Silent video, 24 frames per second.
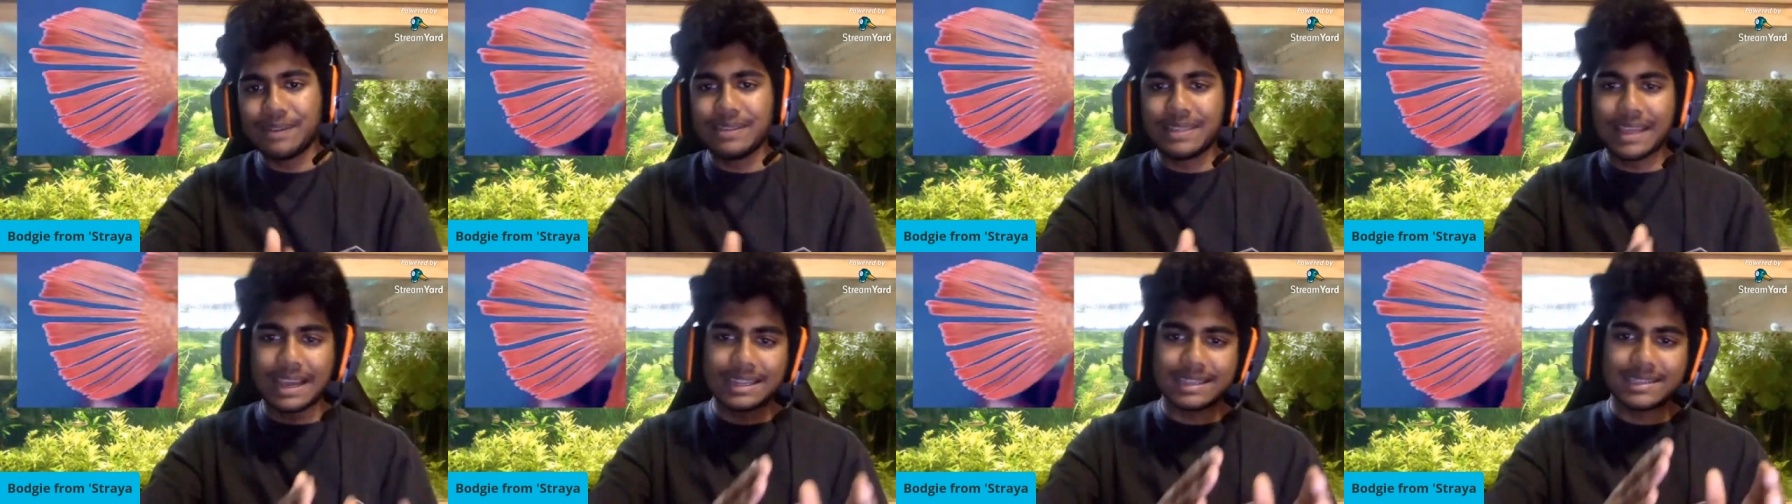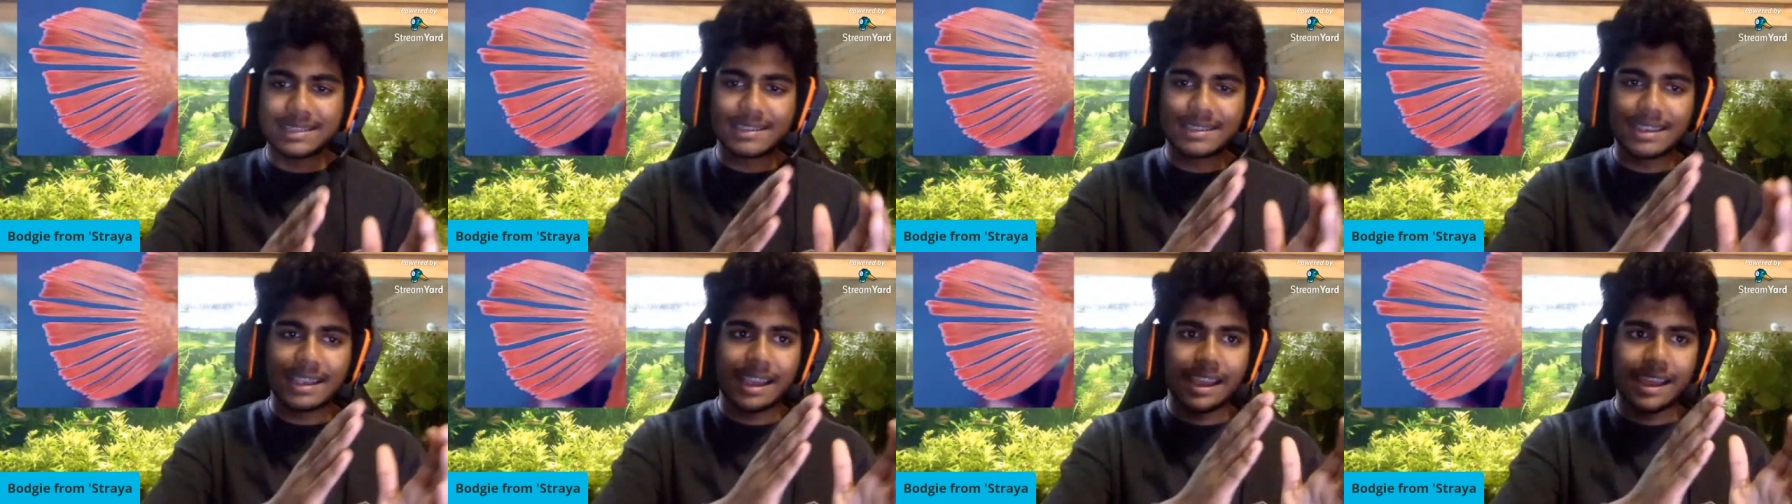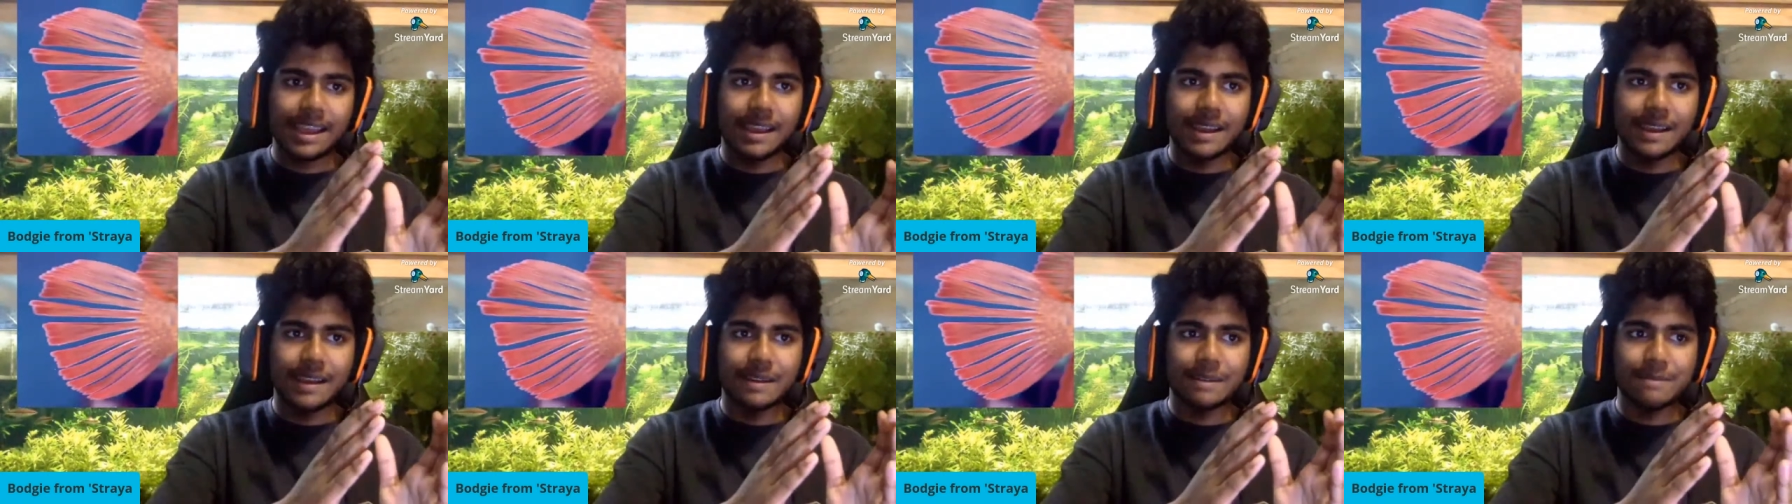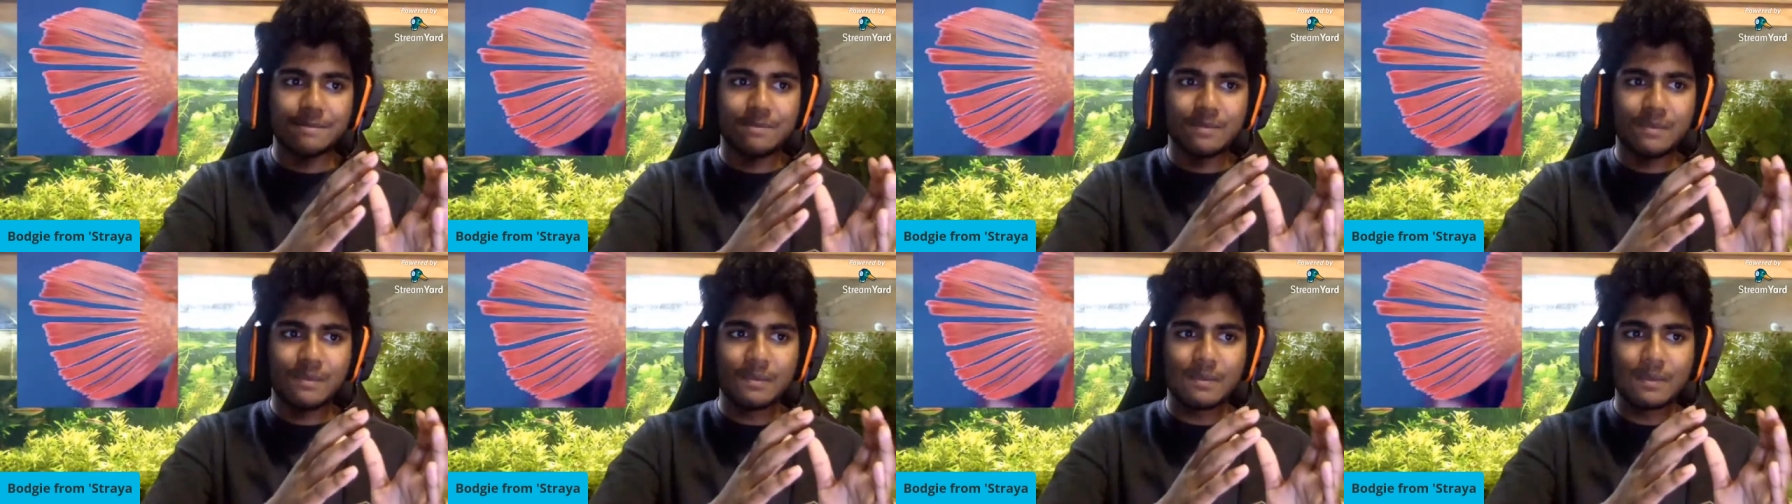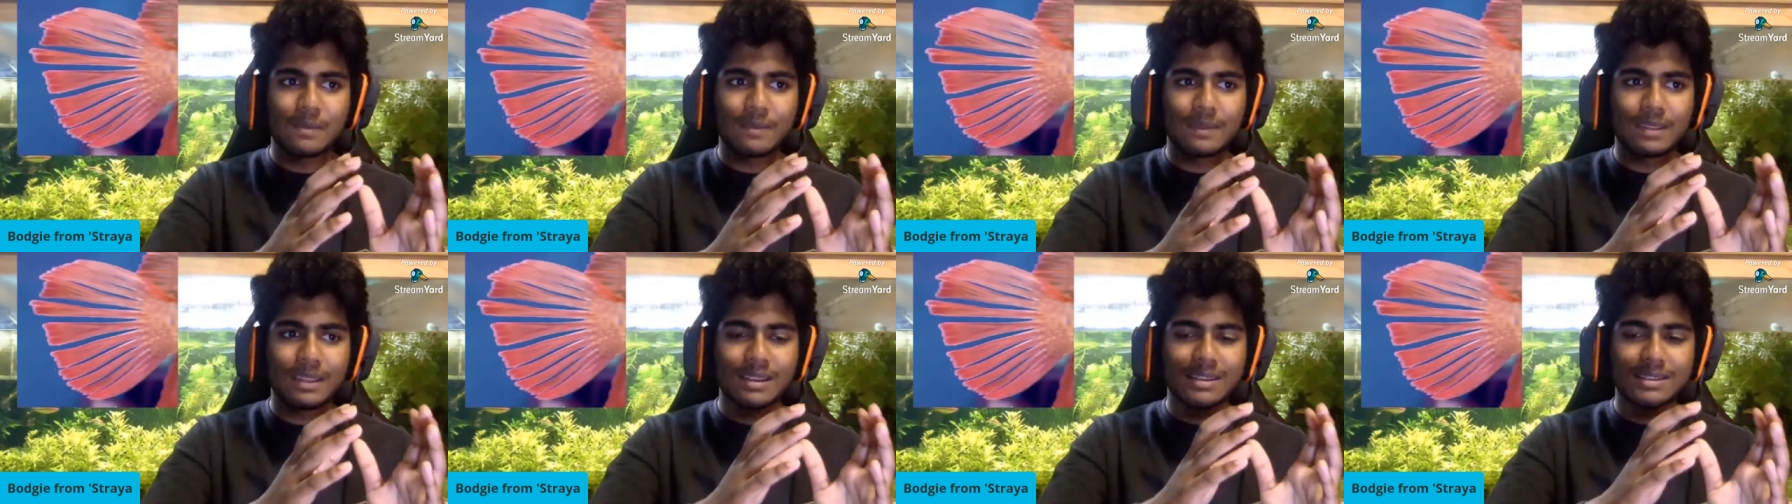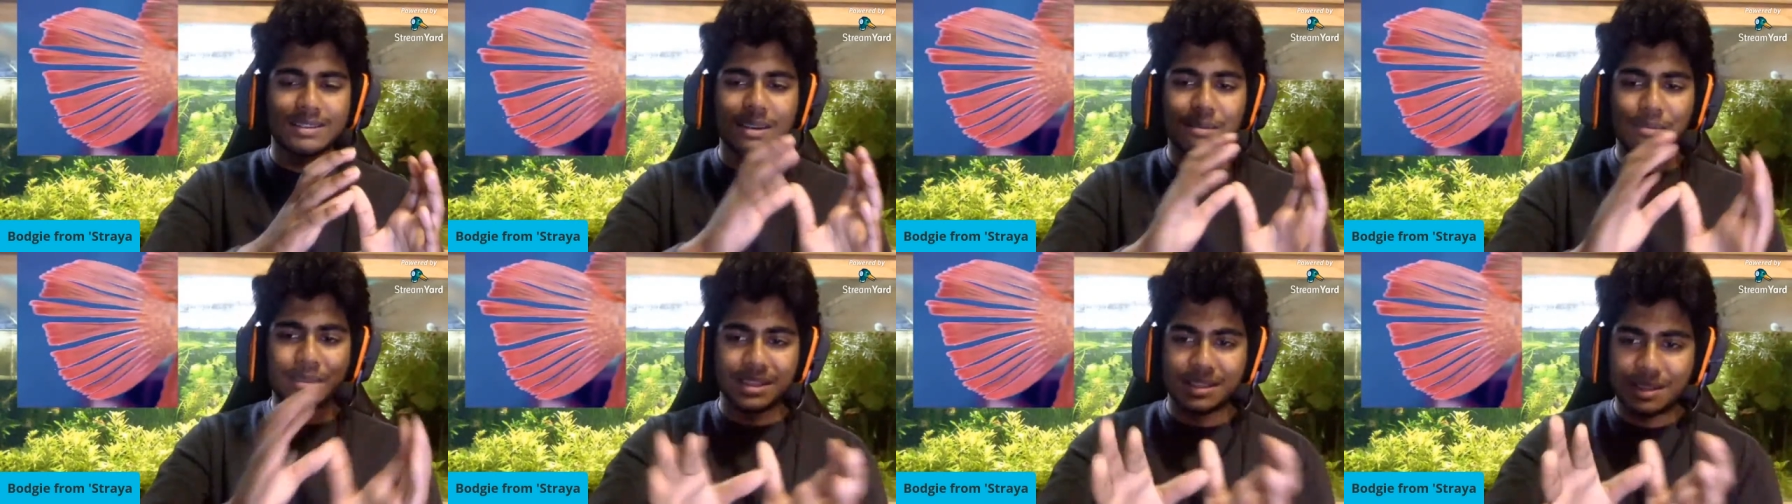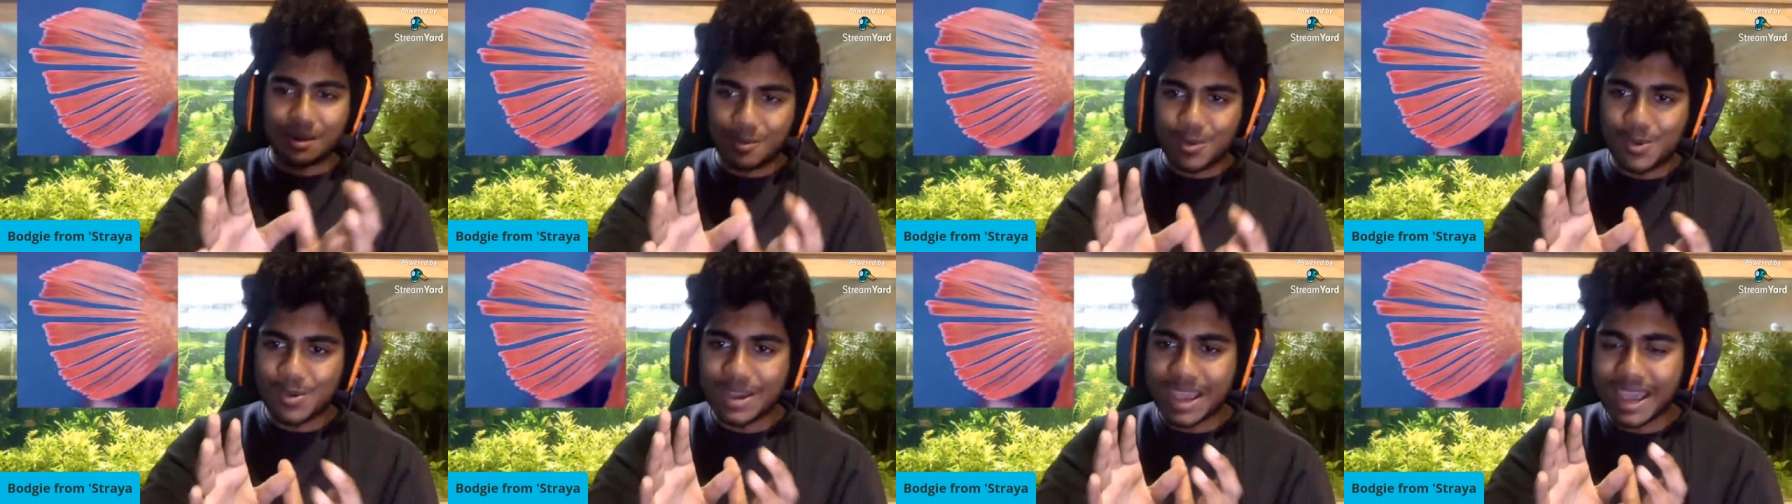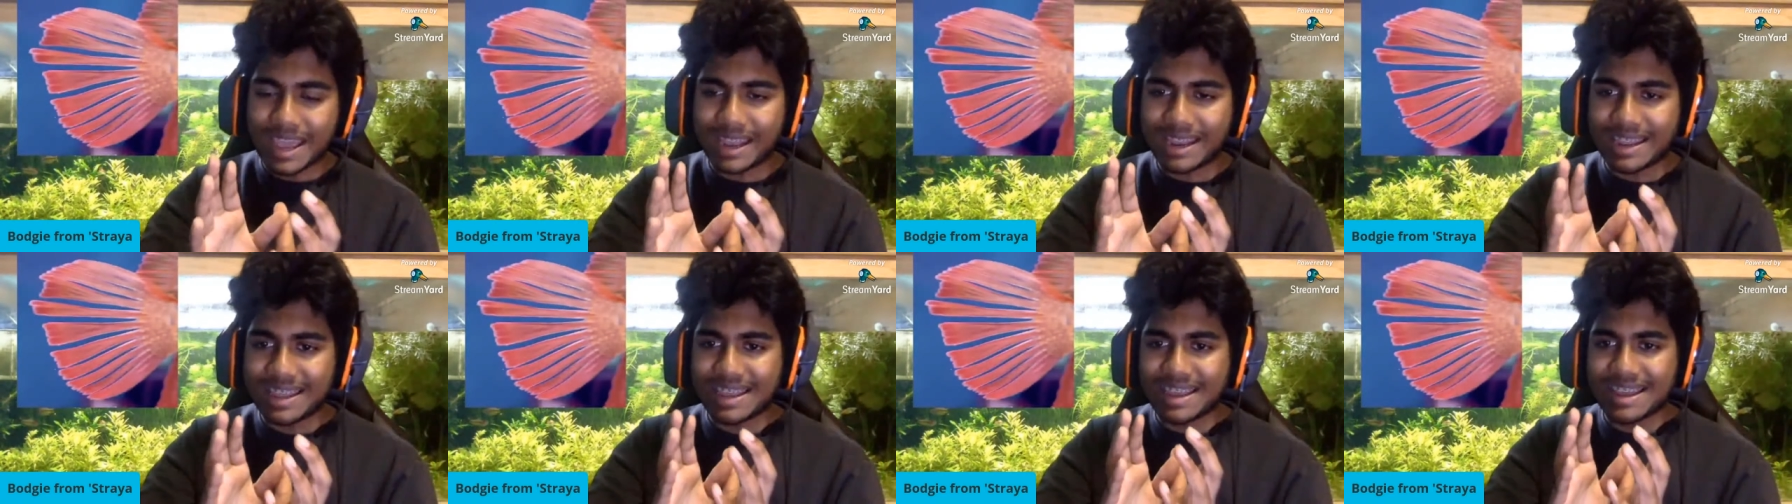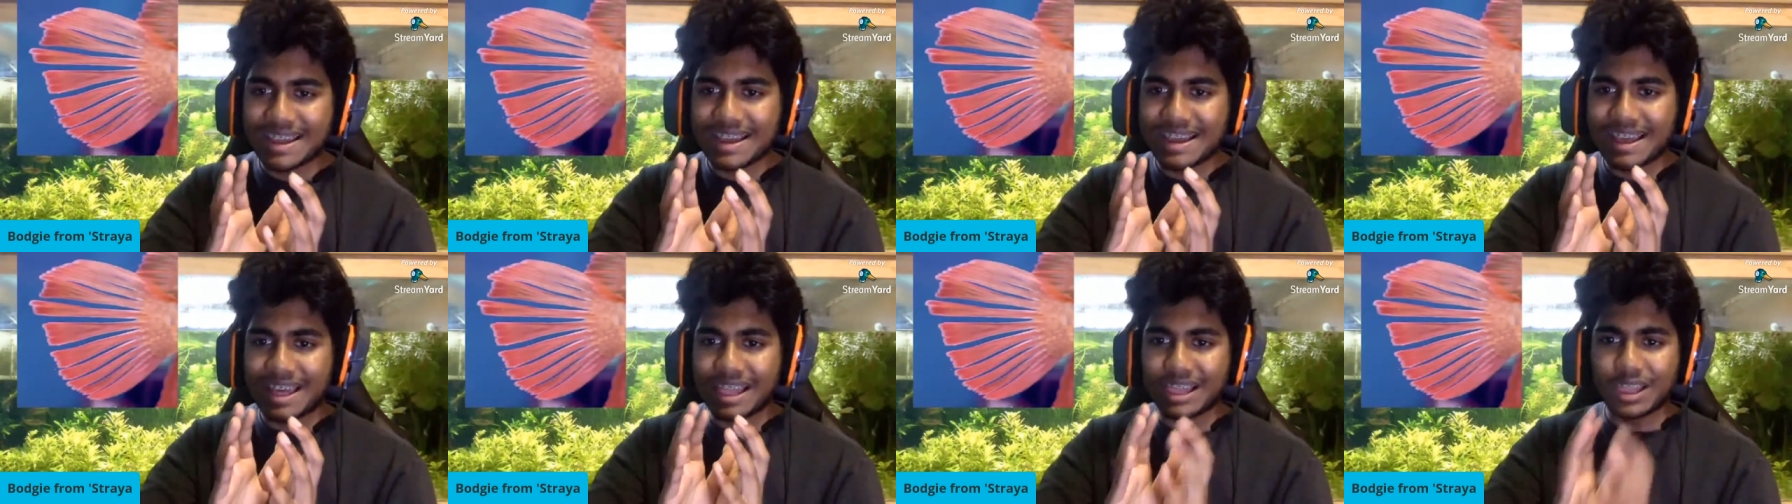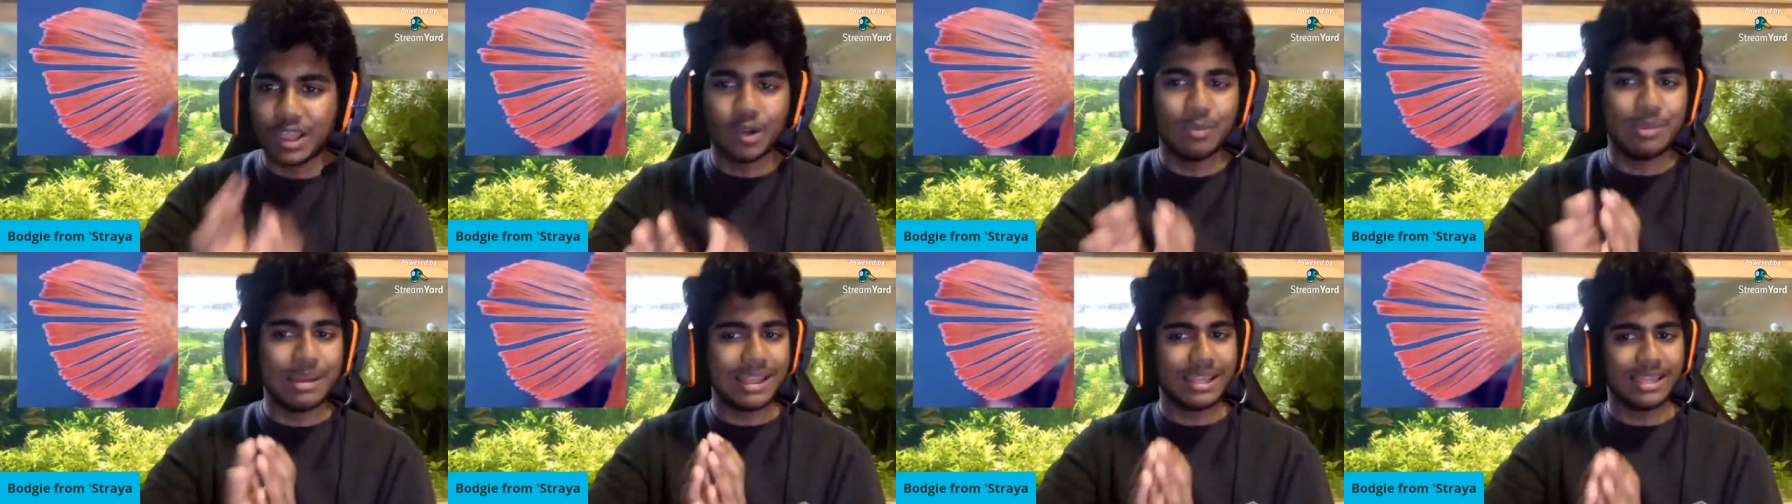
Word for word: That's uh, something that we'll get a little bit